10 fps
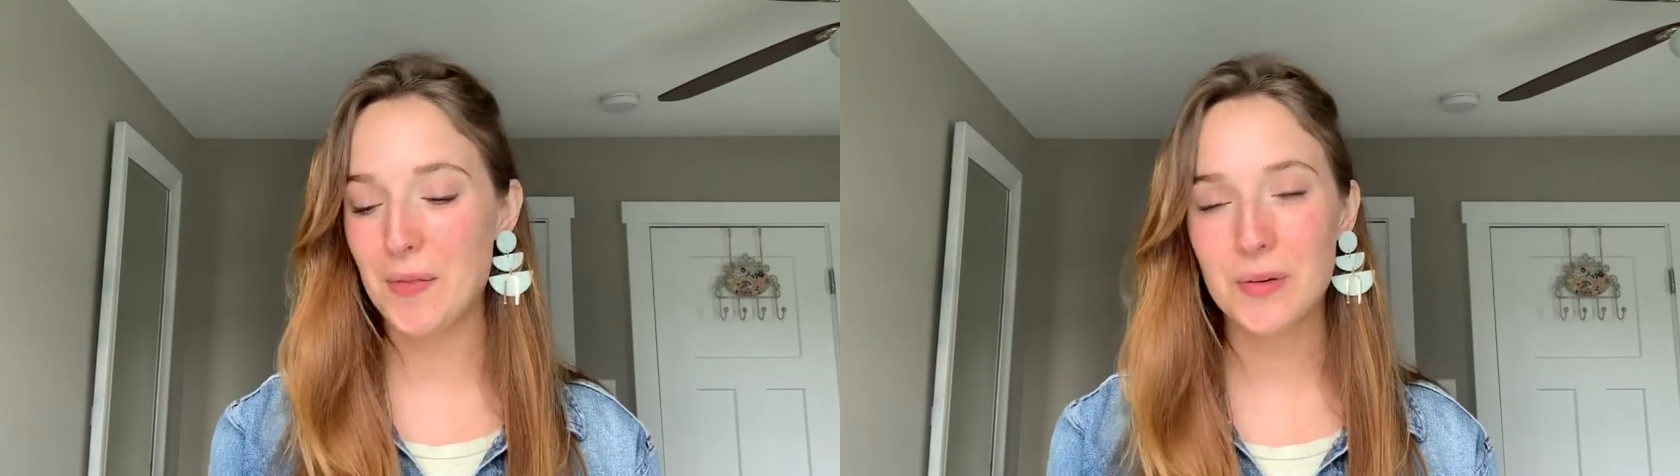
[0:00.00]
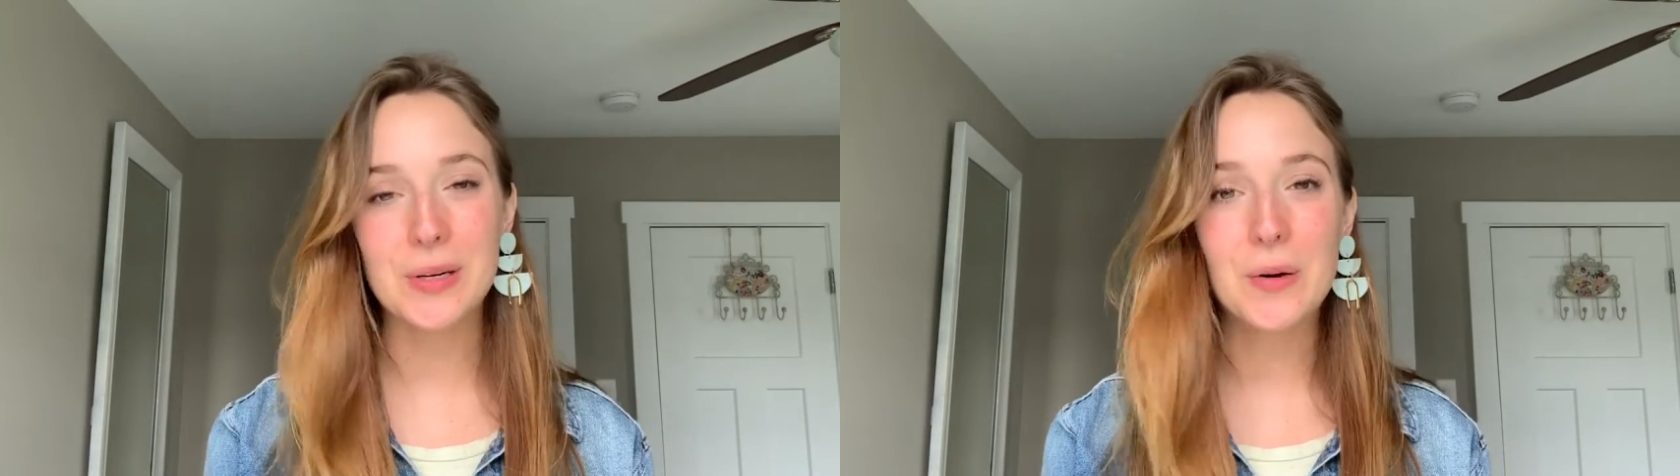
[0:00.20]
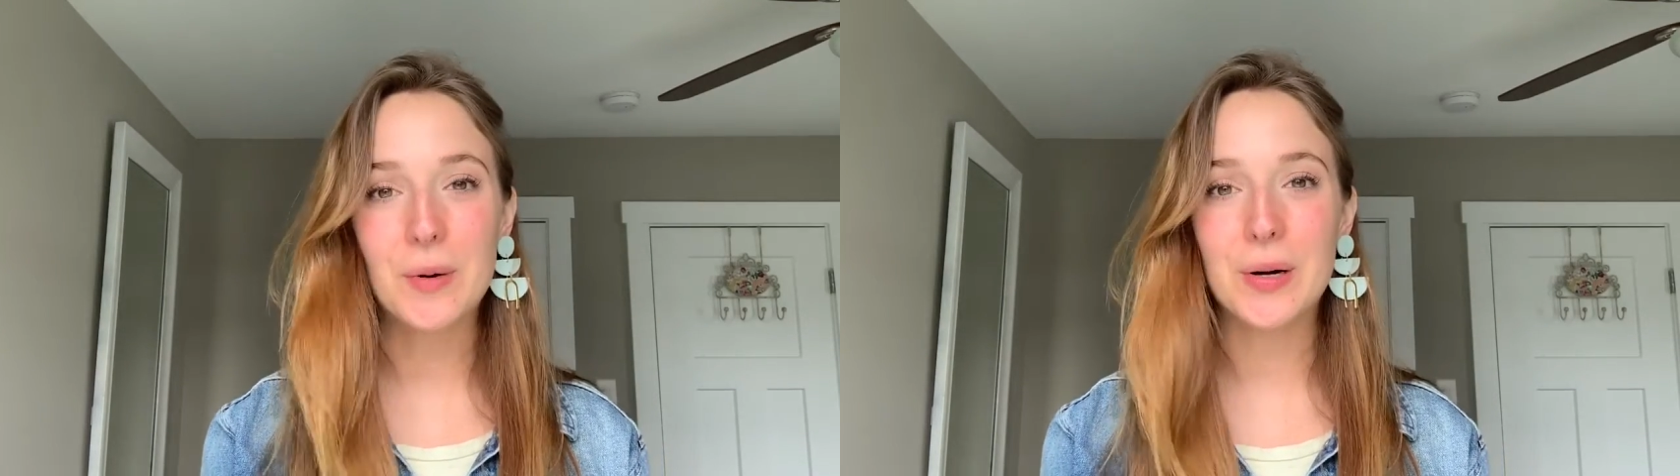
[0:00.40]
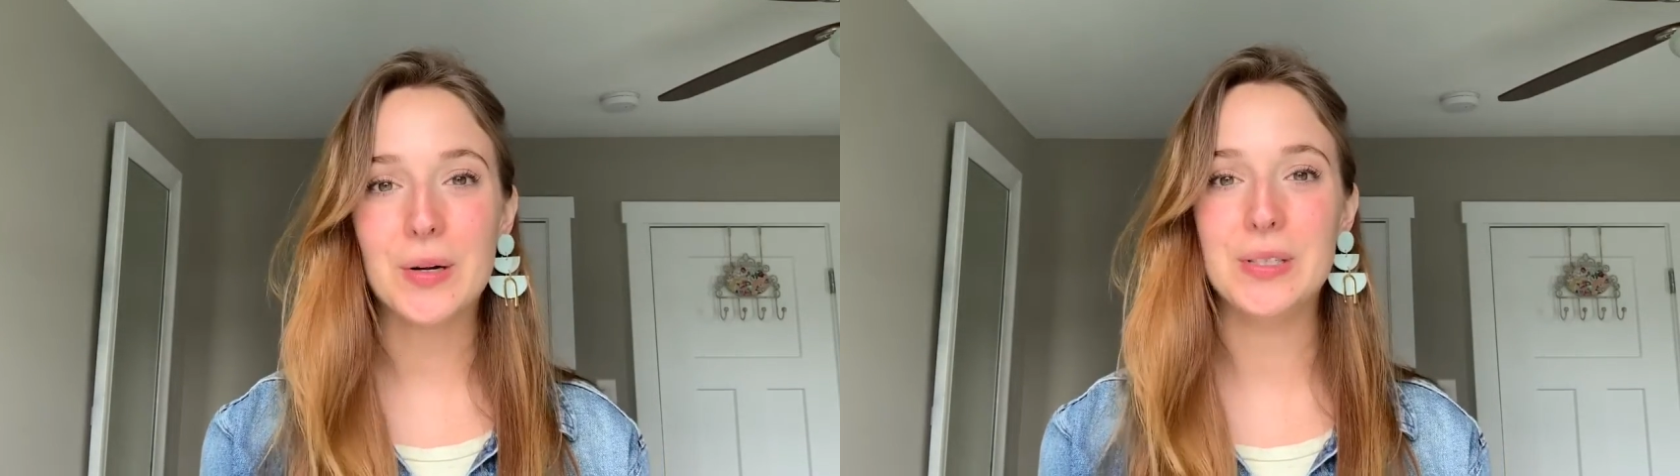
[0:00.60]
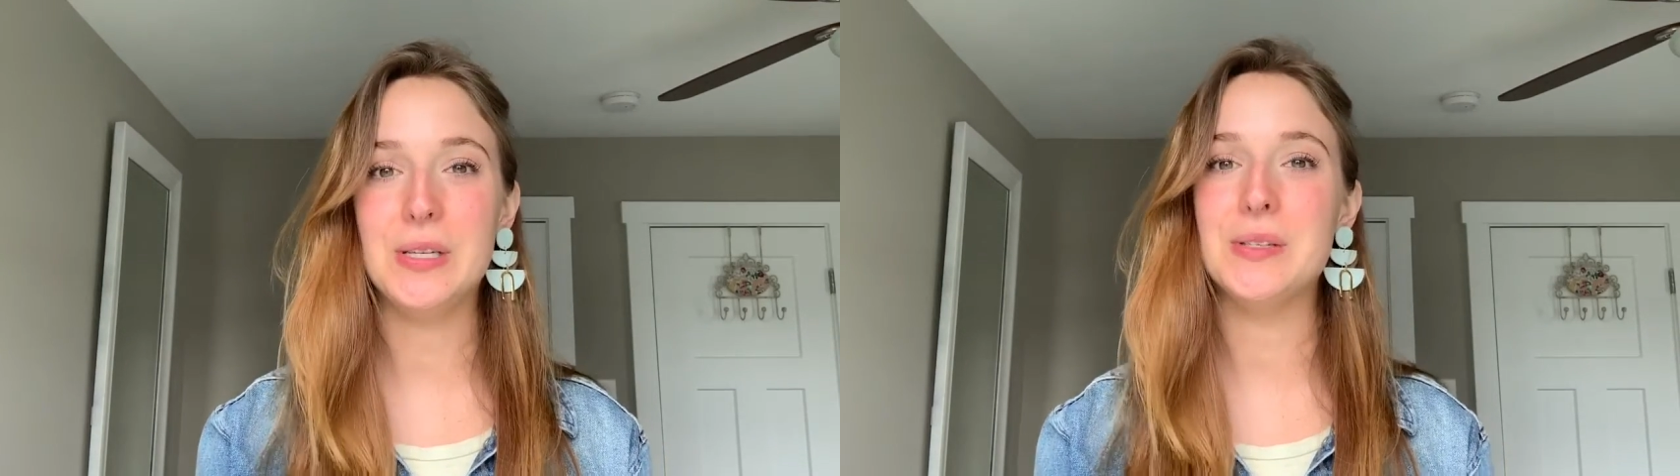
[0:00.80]
in the real
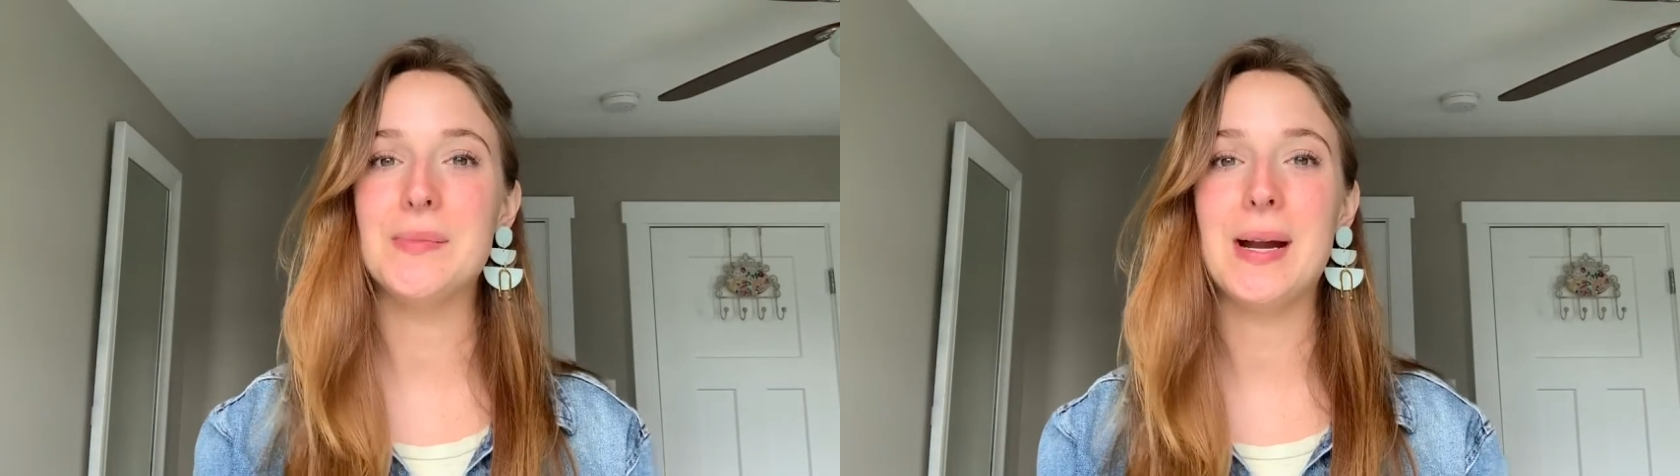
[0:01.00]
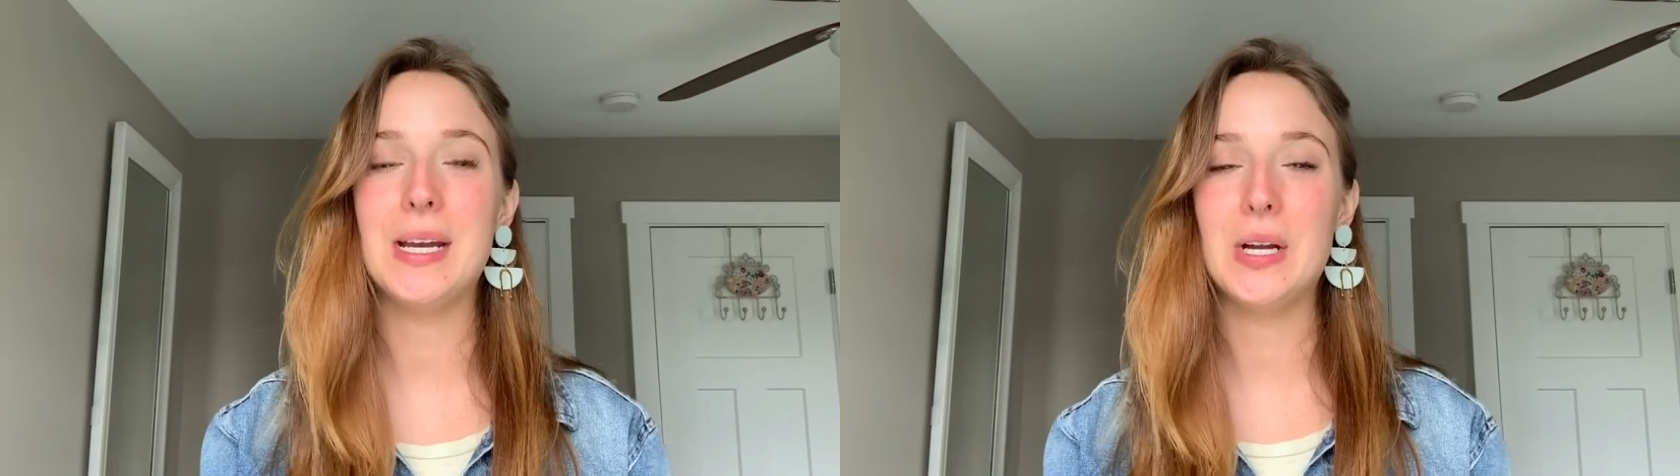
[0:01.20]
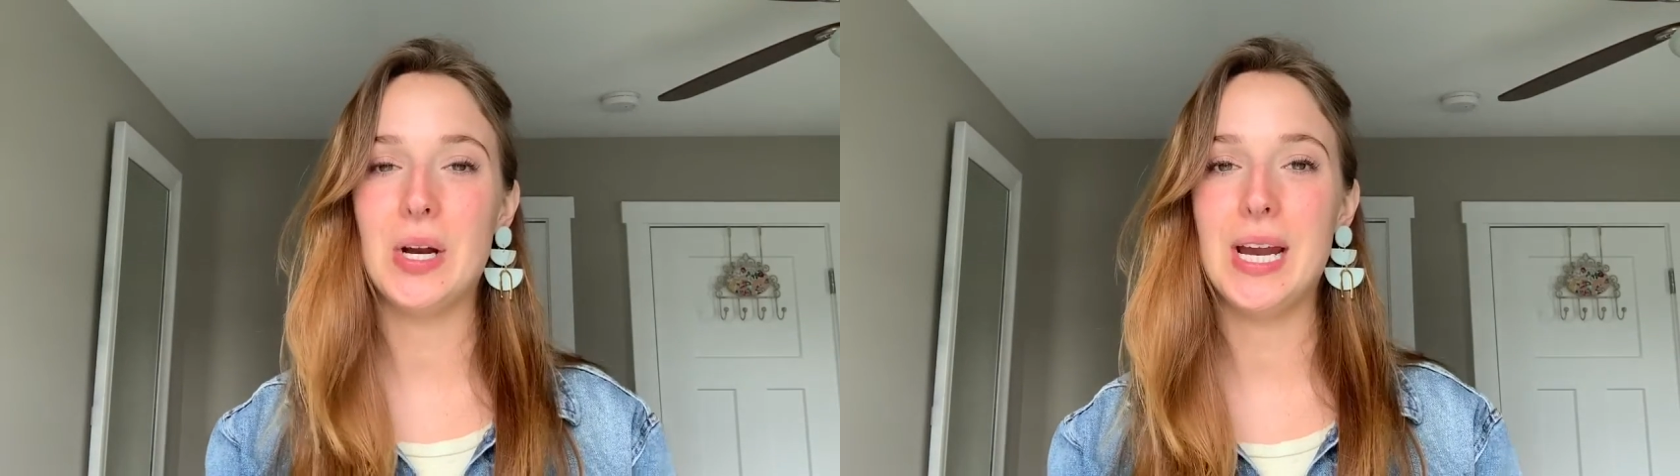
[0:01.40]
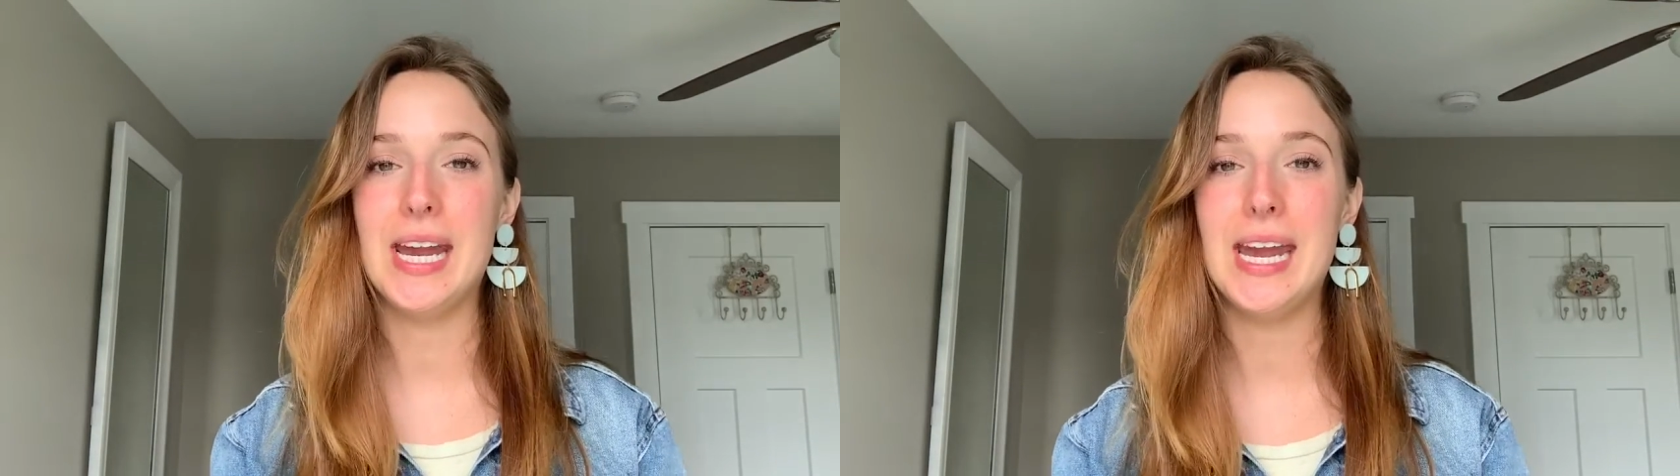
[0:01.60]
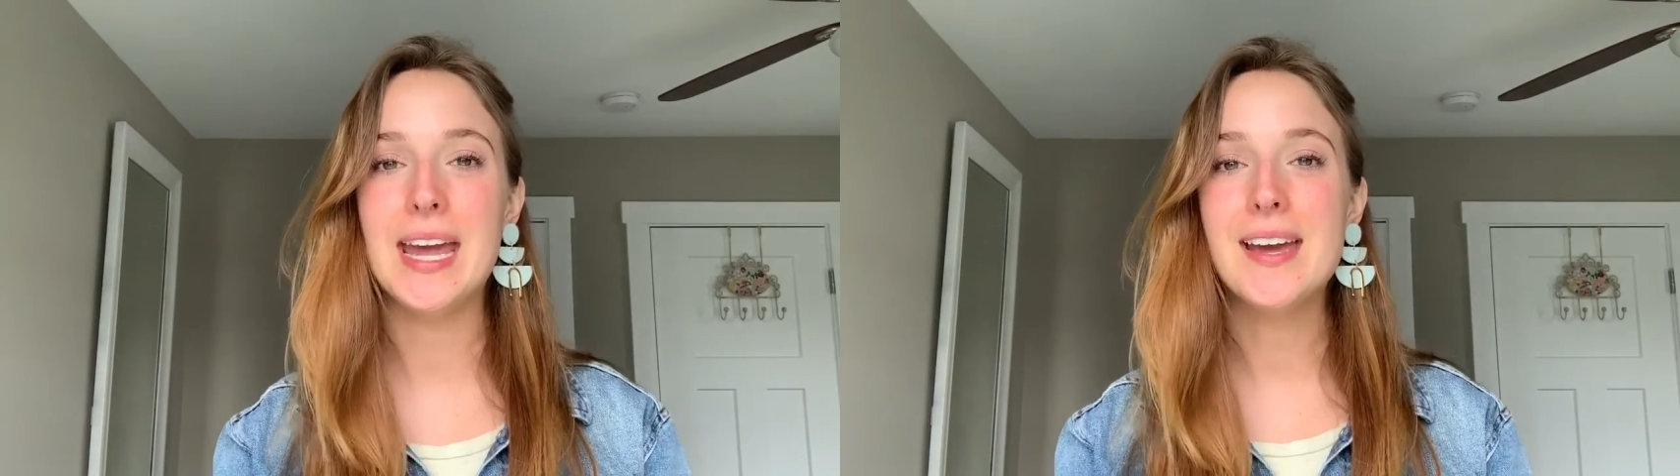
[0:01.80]
world using my
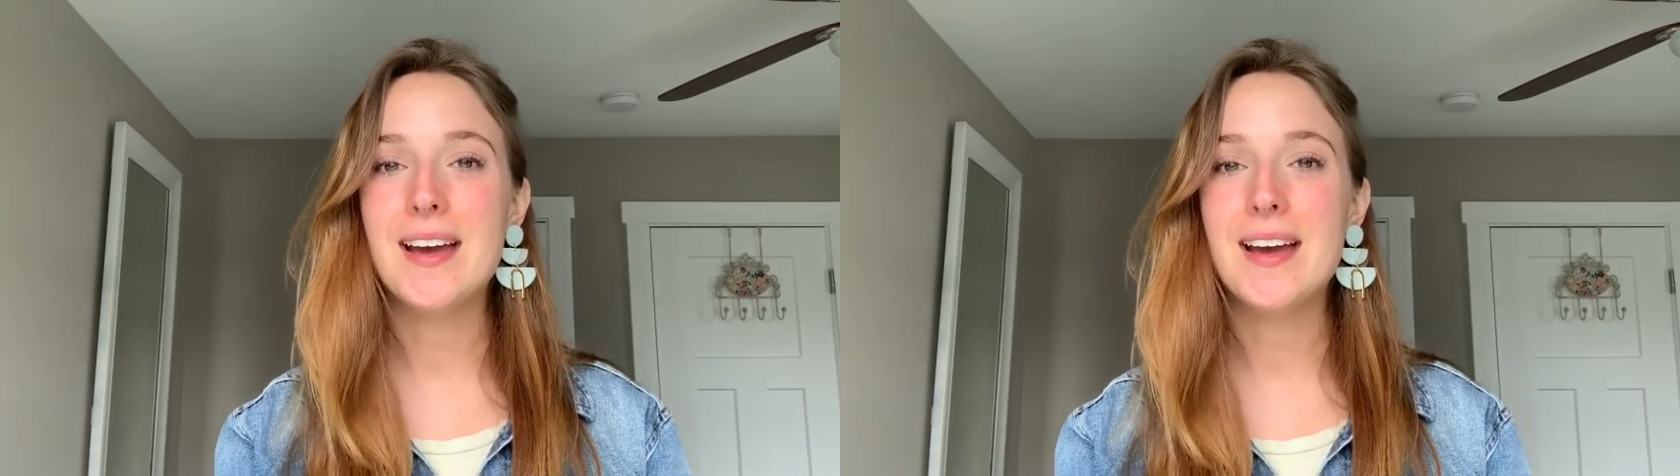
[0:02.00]
degree.